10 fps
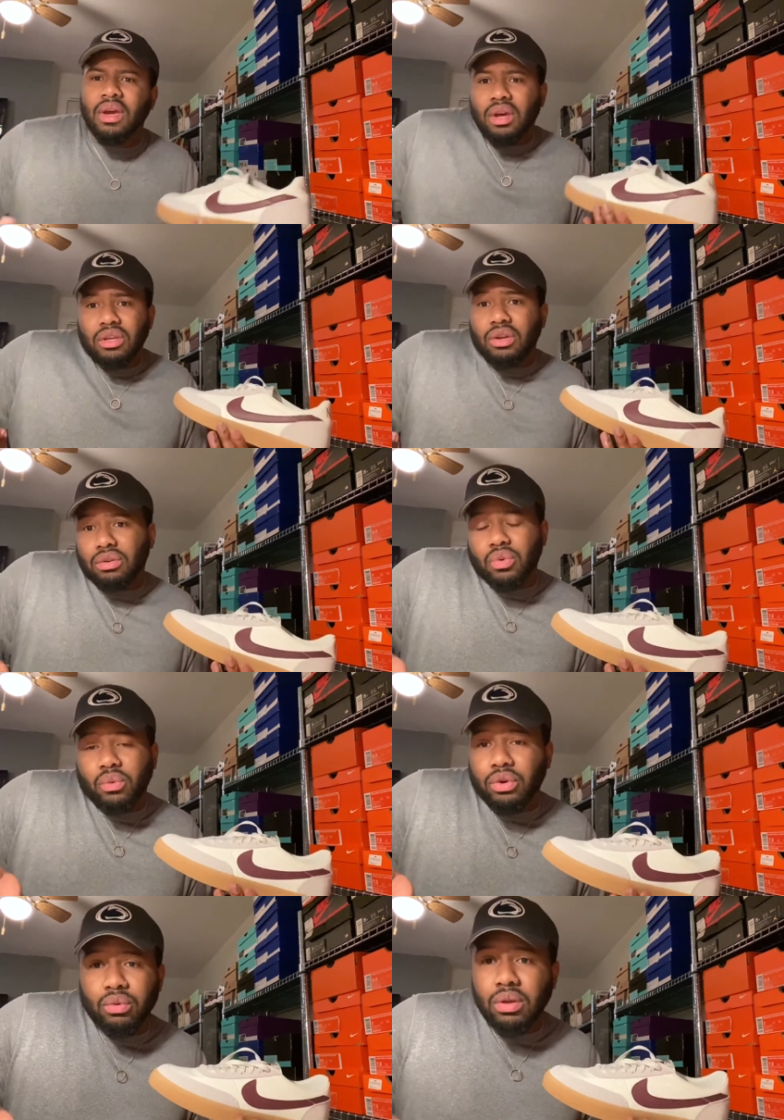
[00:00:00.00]
you know, you,
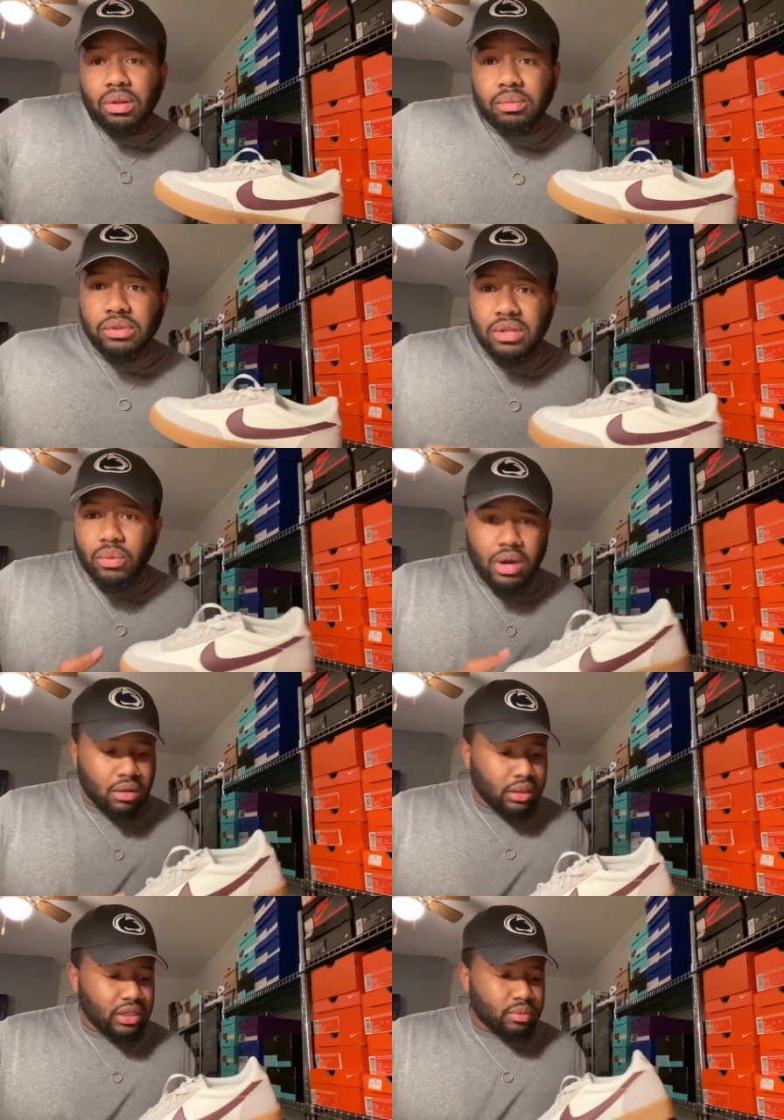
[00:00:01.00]
you were the only person that waited on
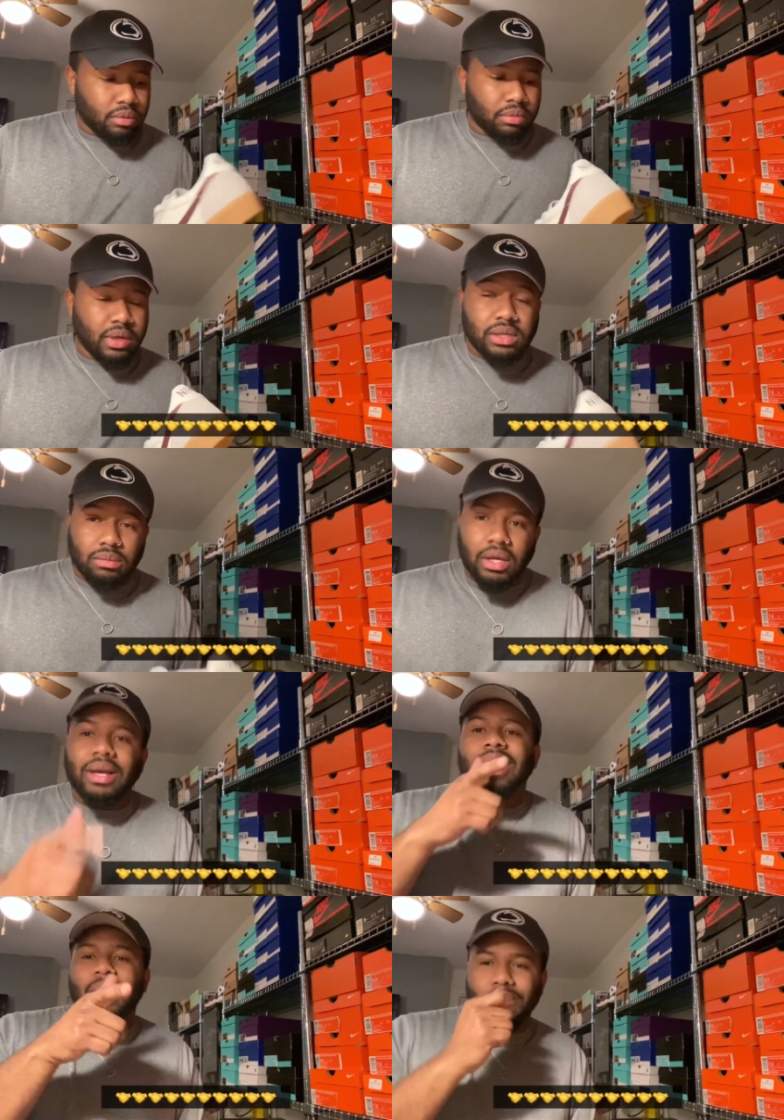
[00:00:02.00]
the list, blah, blah, blah. So I'm like,
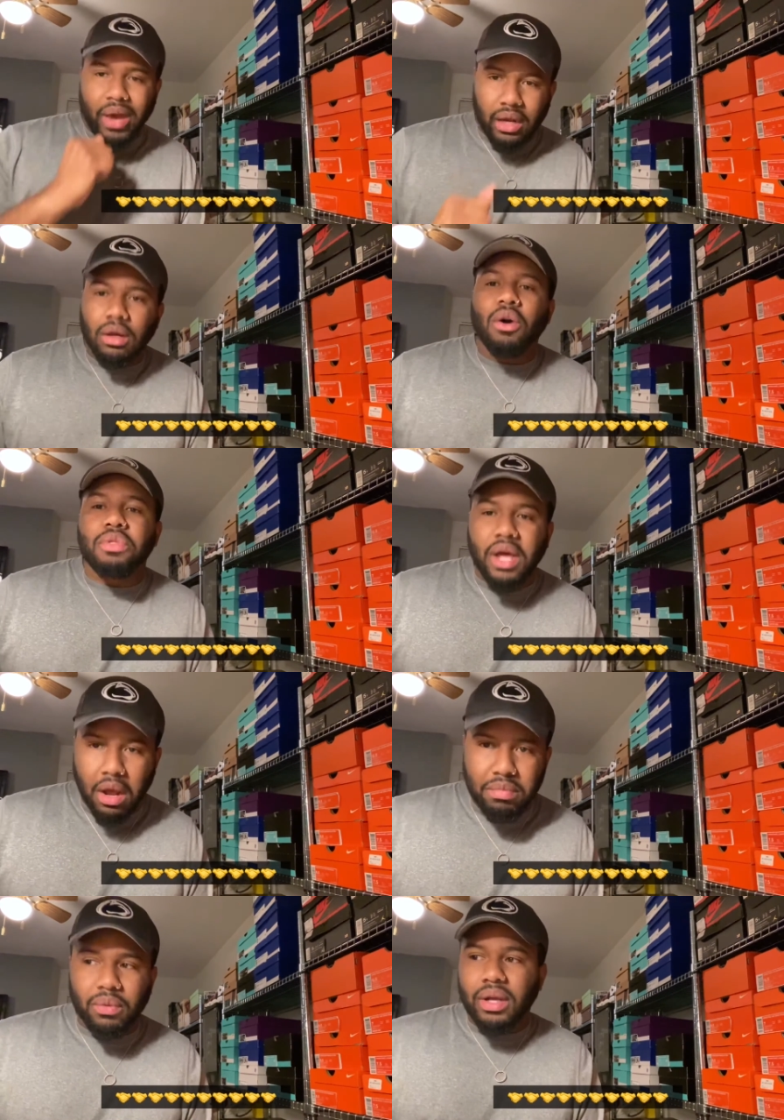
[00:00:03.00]
bet, hold that. I'll
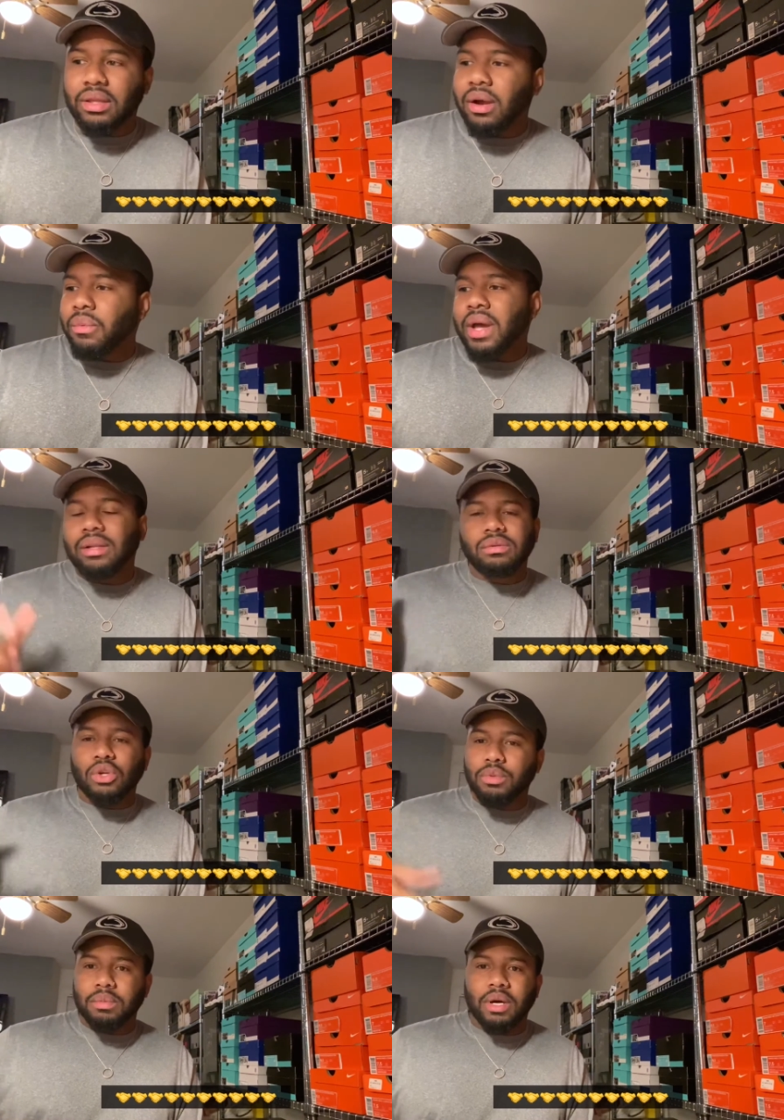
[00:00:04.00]
be right there. Went,
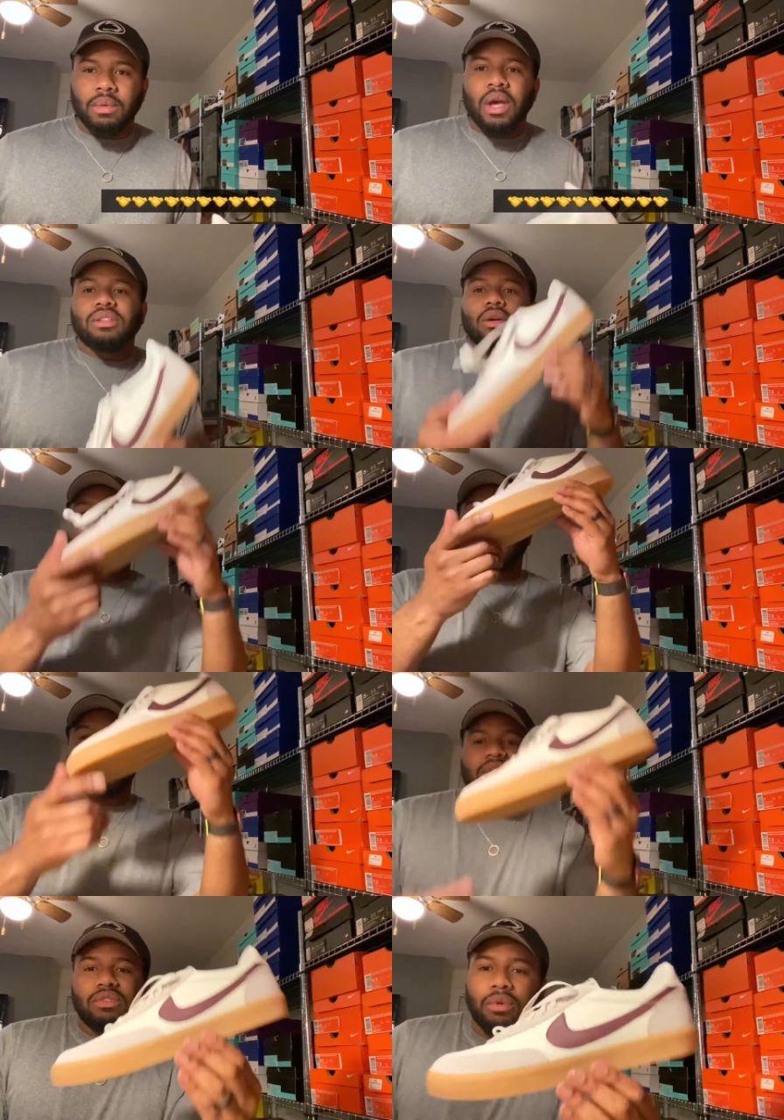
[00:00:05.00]
scooped them up. So anyway,
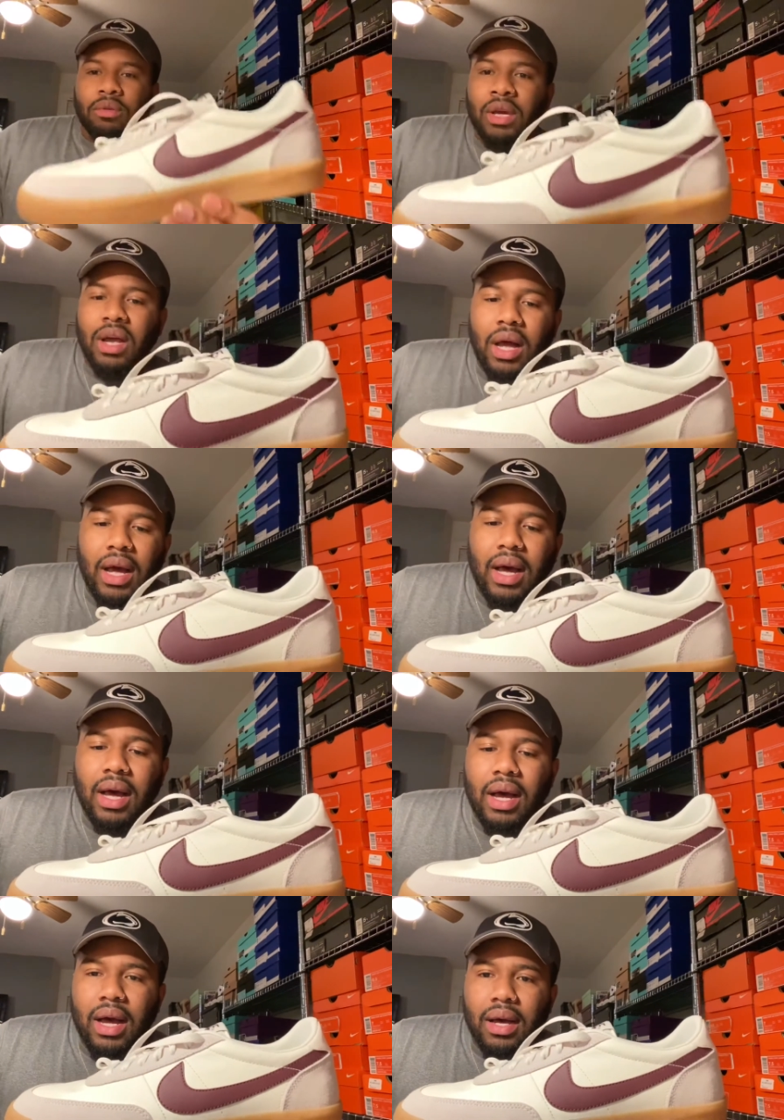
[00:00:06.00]
fast forward.
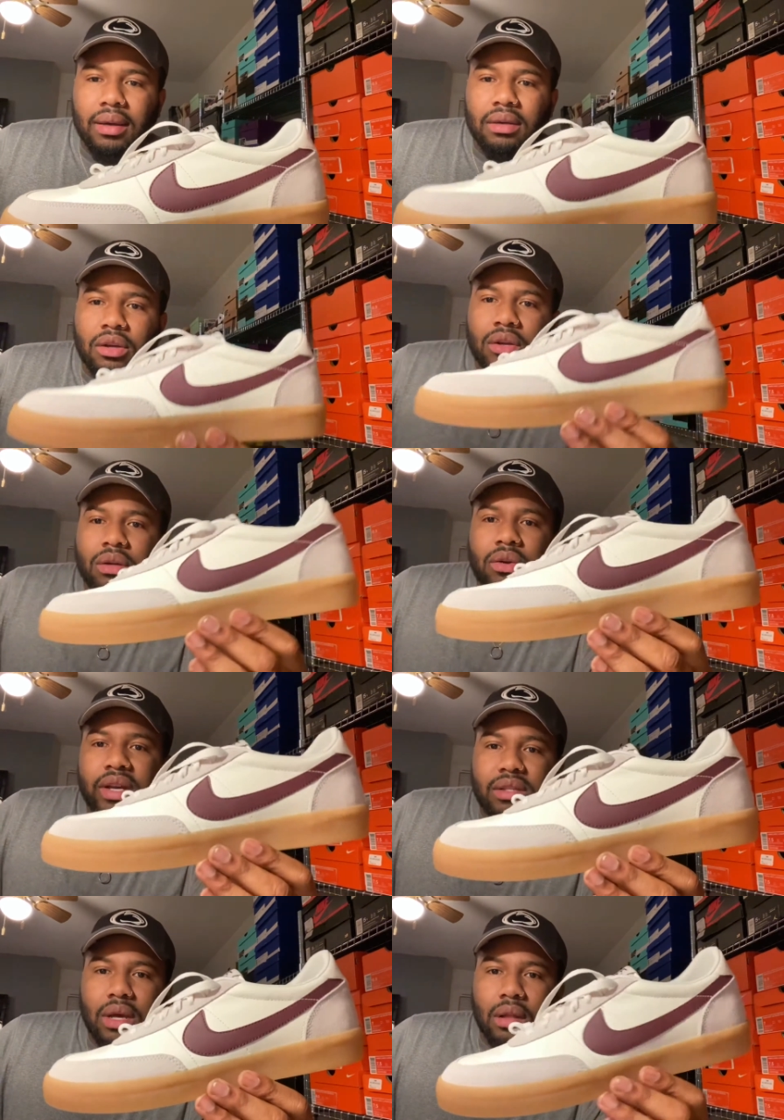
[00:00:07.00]
Uh,
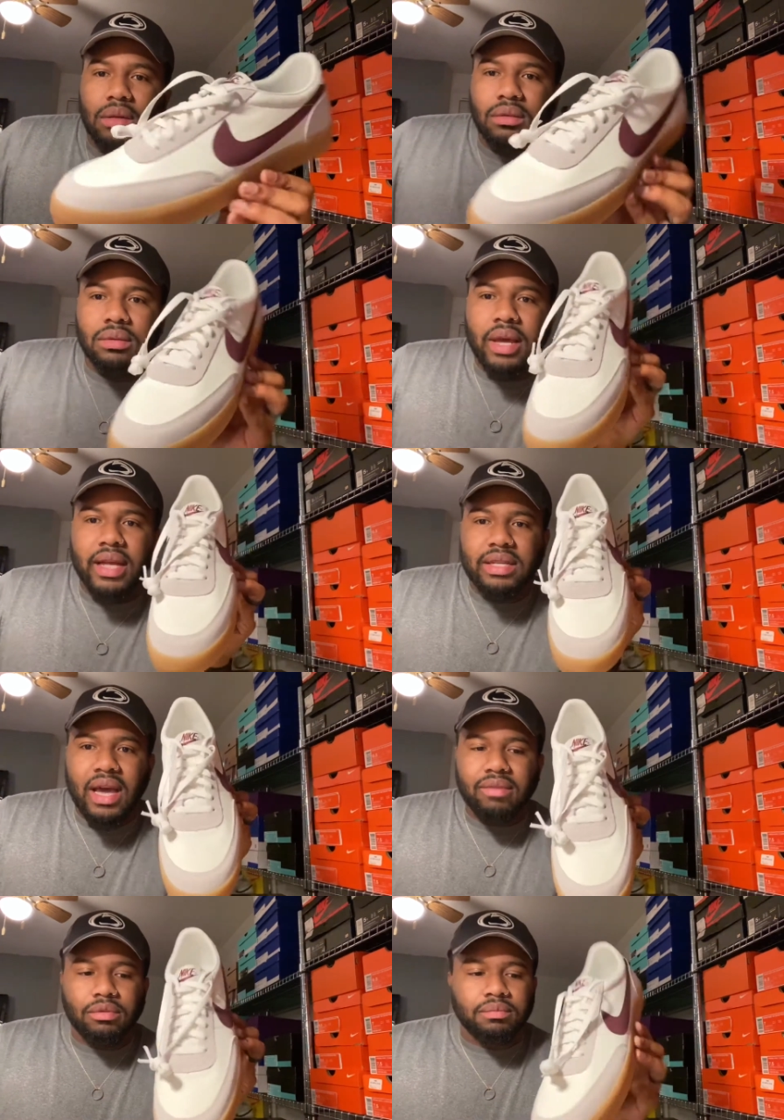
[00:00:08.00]
crazy color, had to
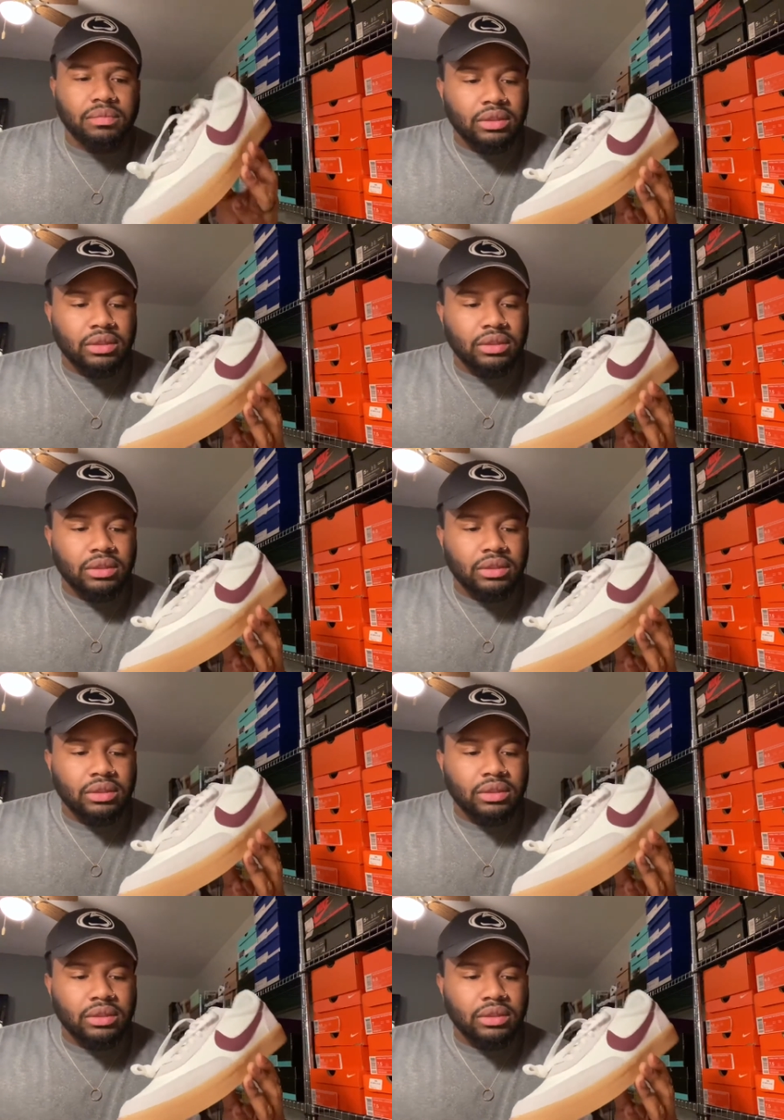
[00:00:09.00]
have them.